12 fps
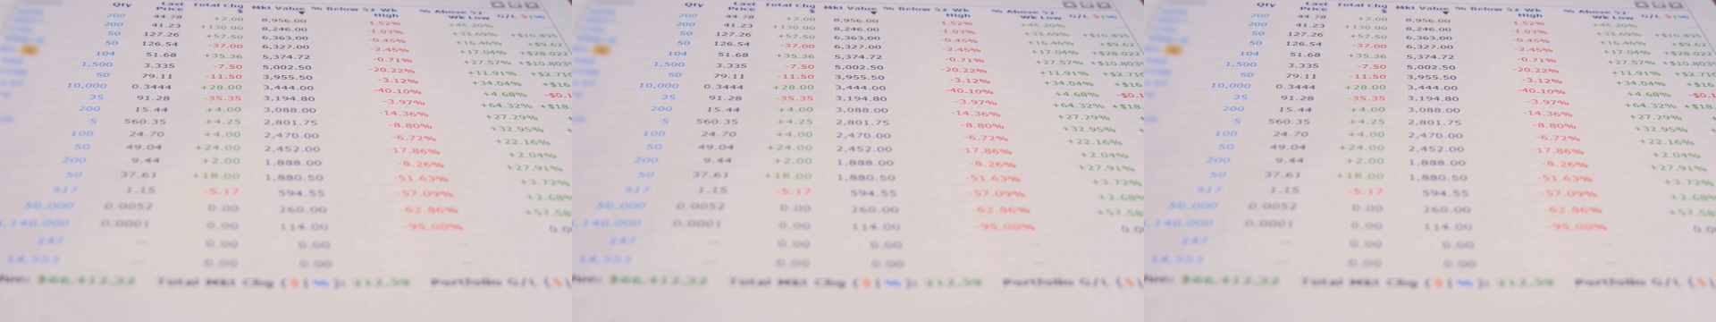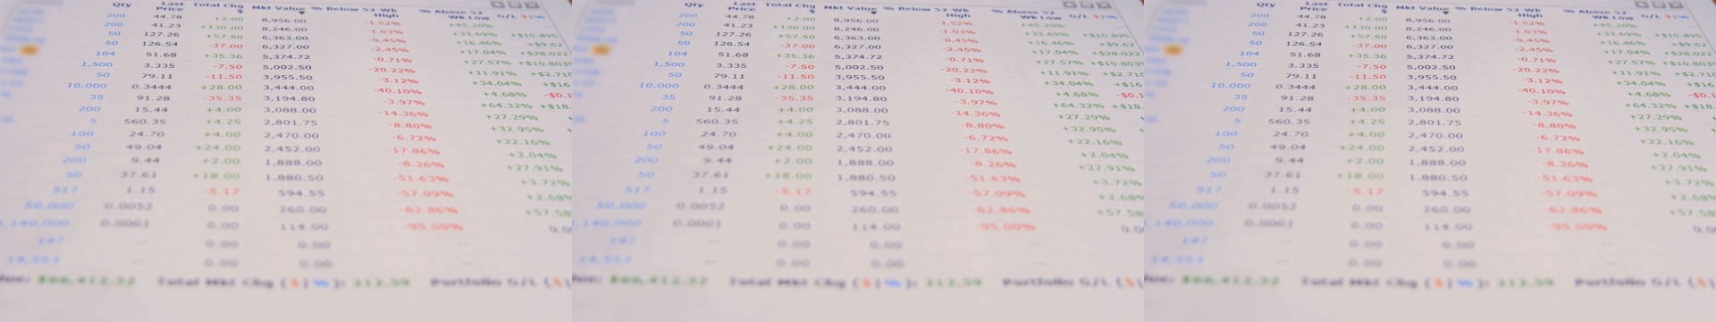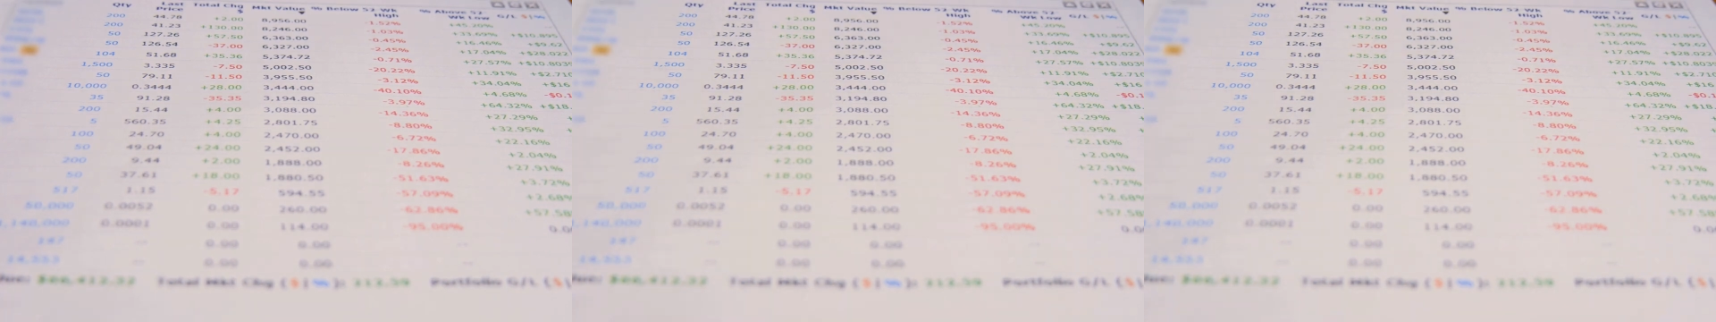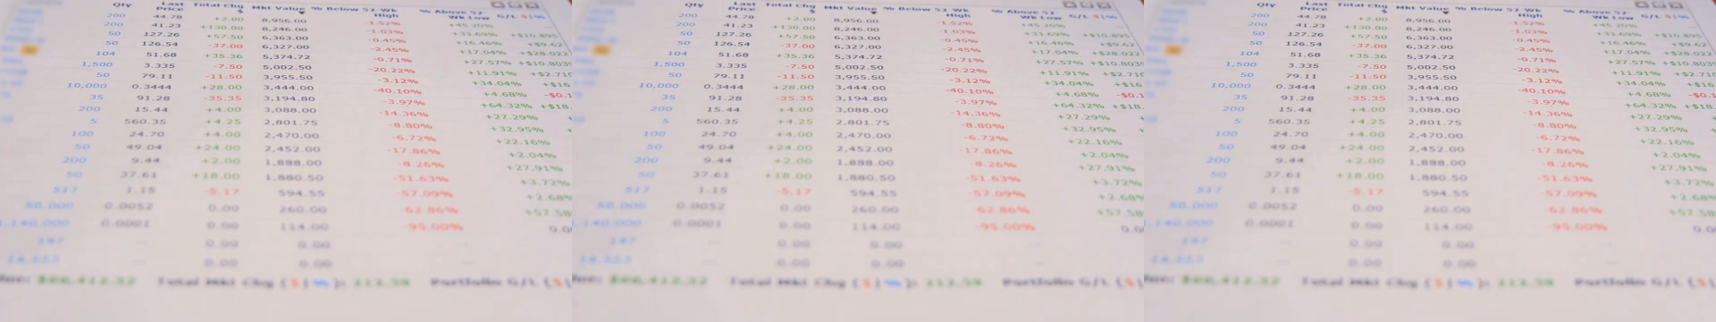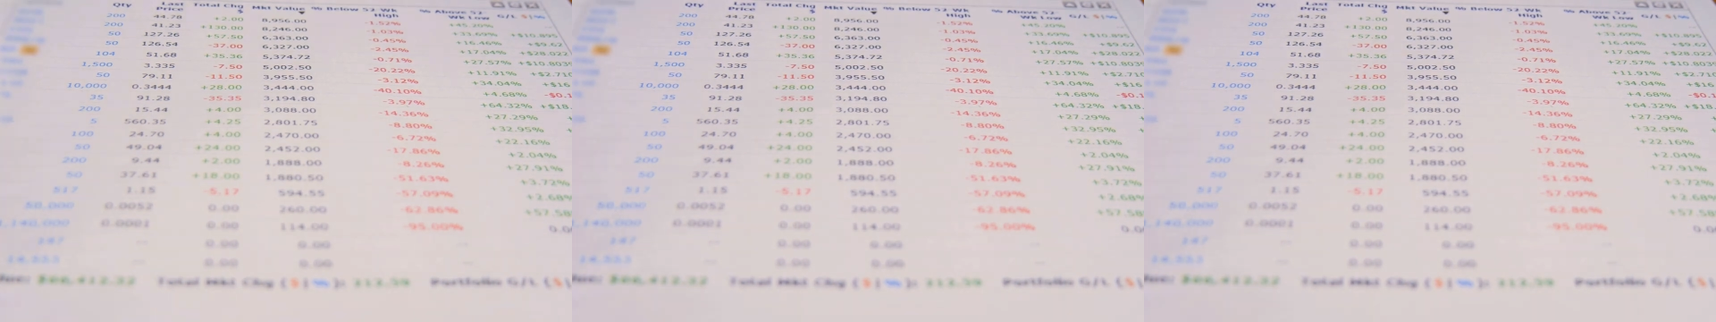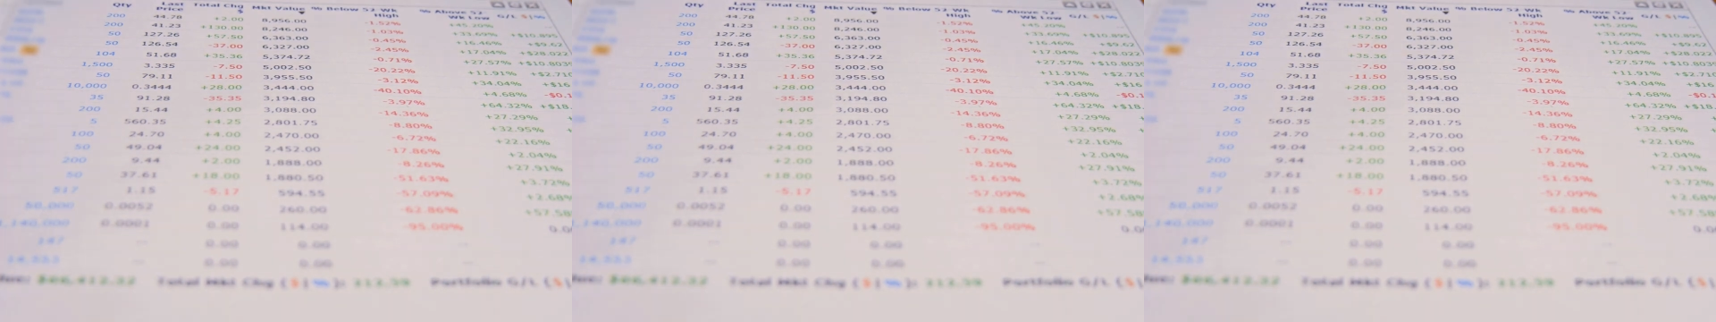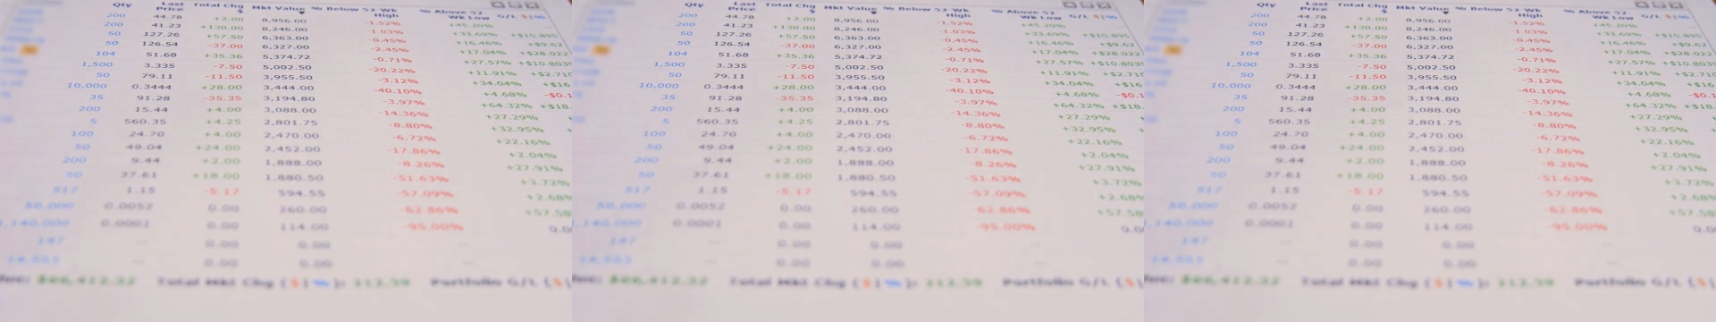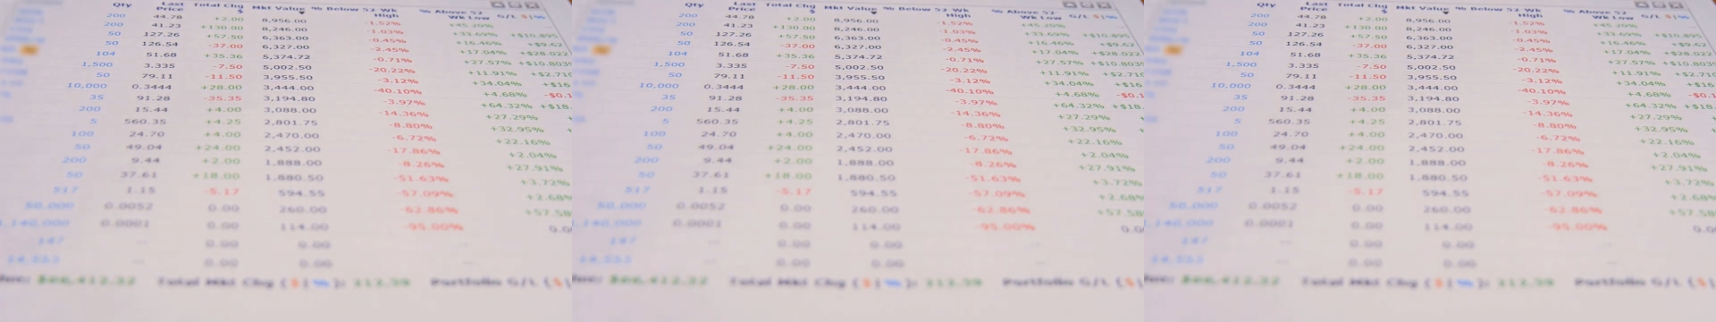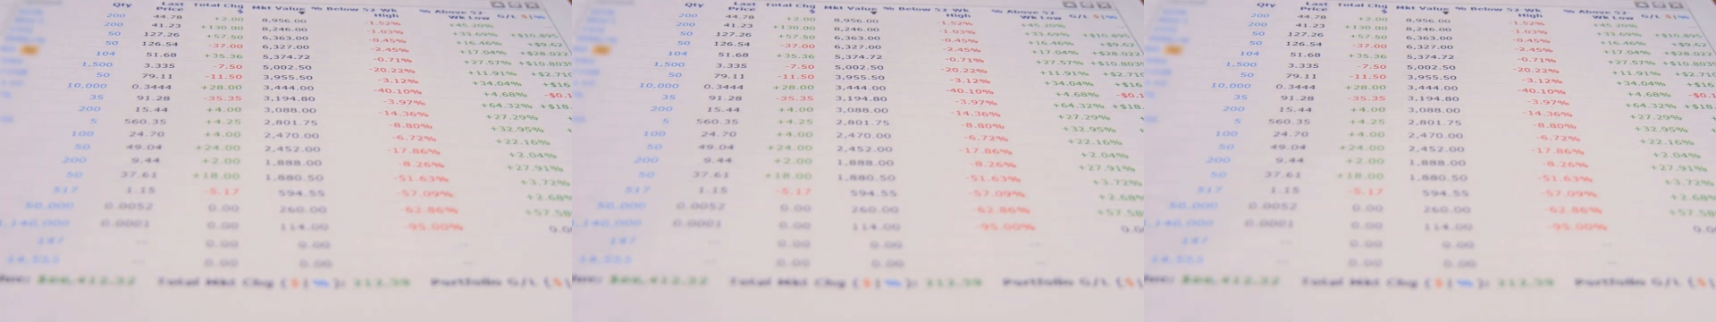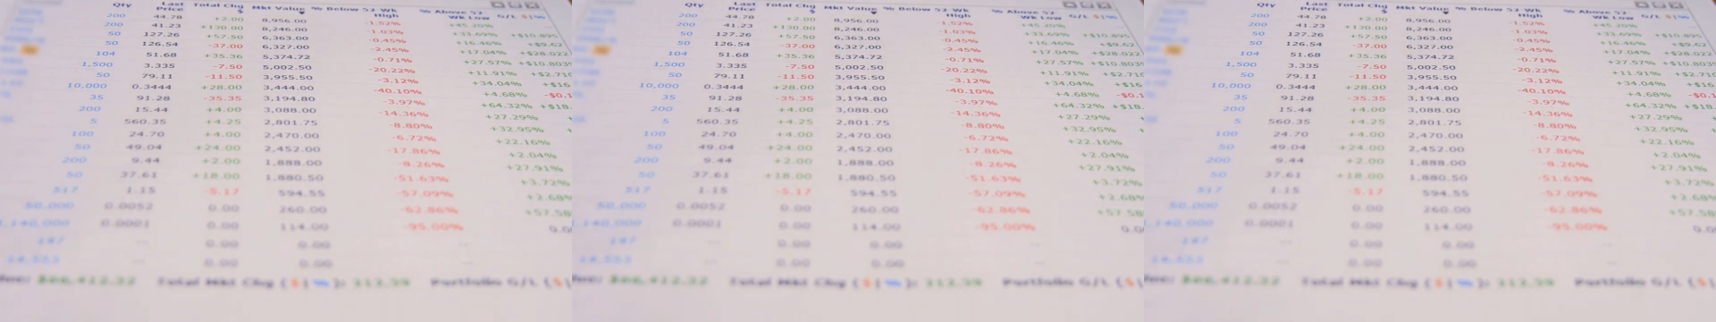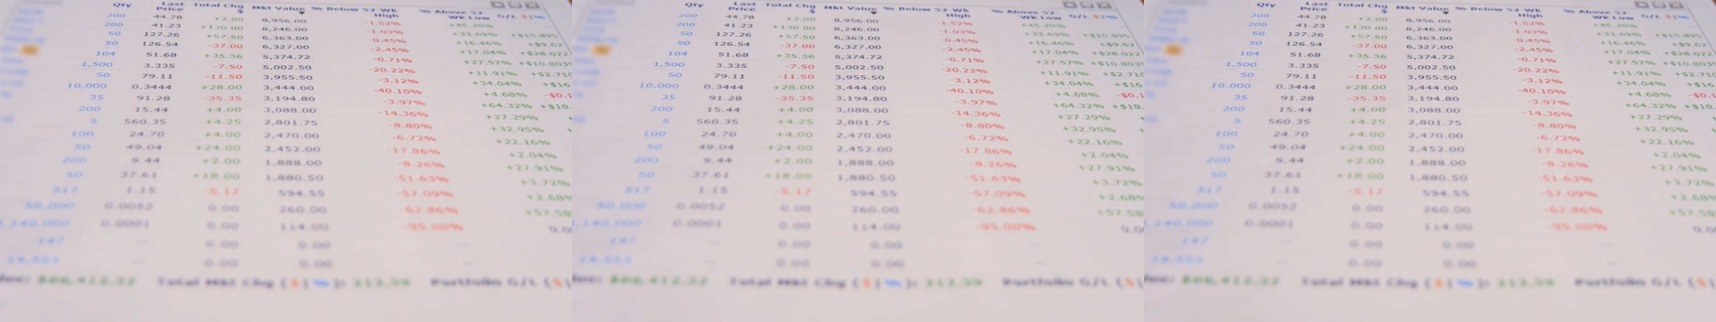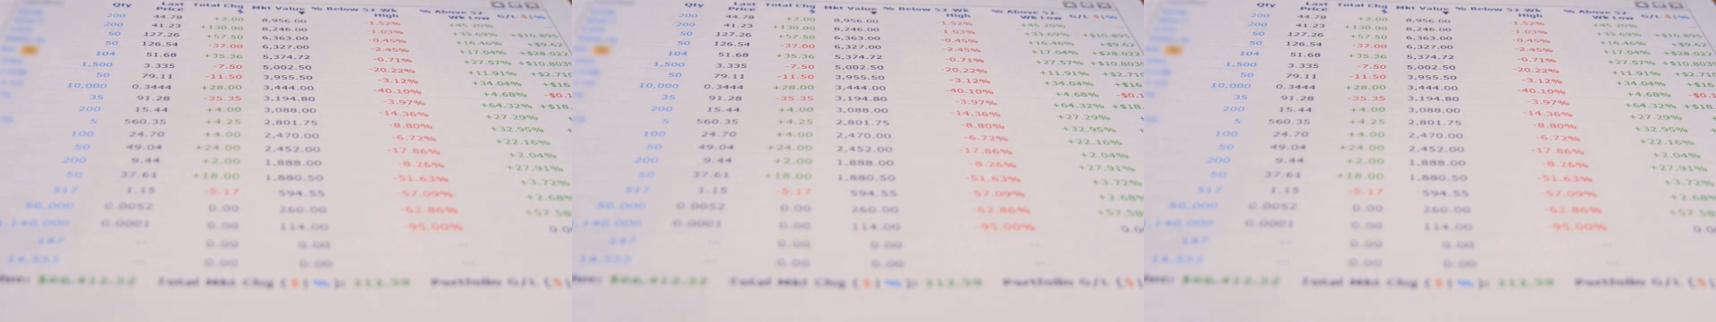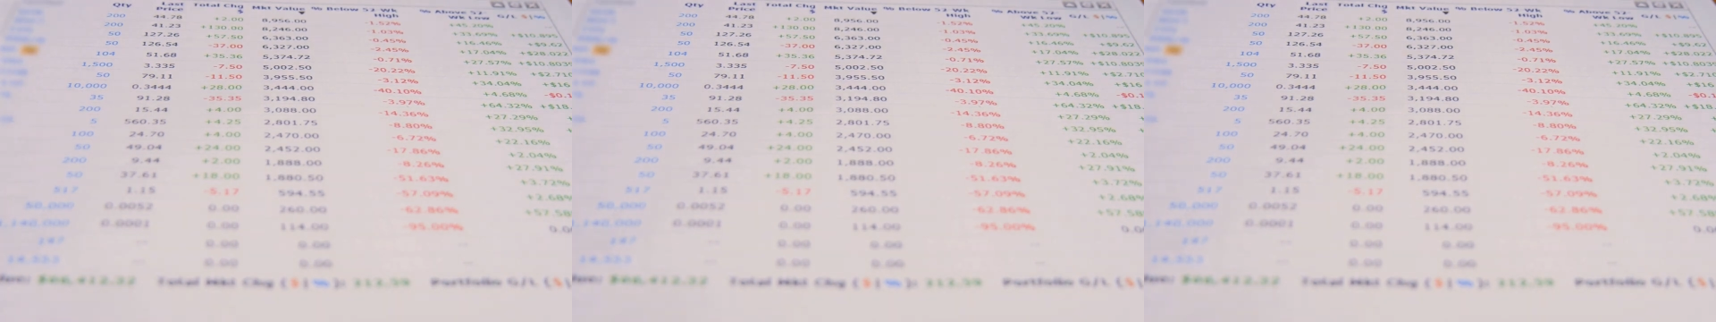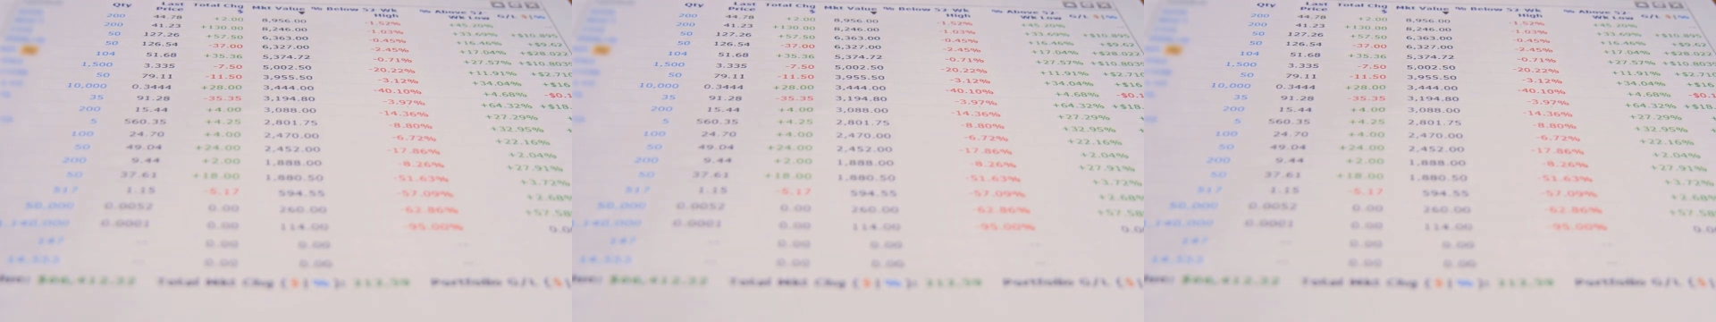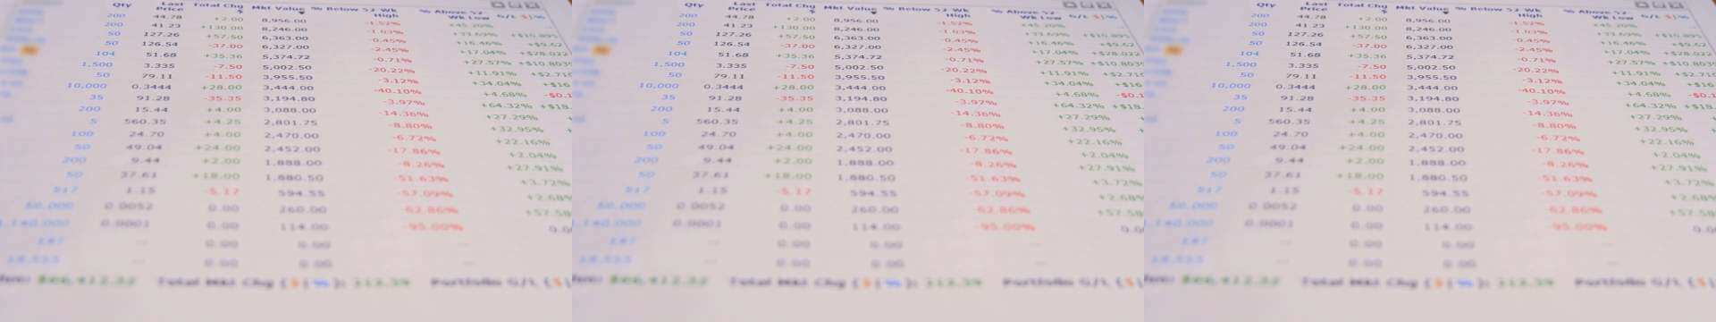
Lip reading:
(no speaker visible)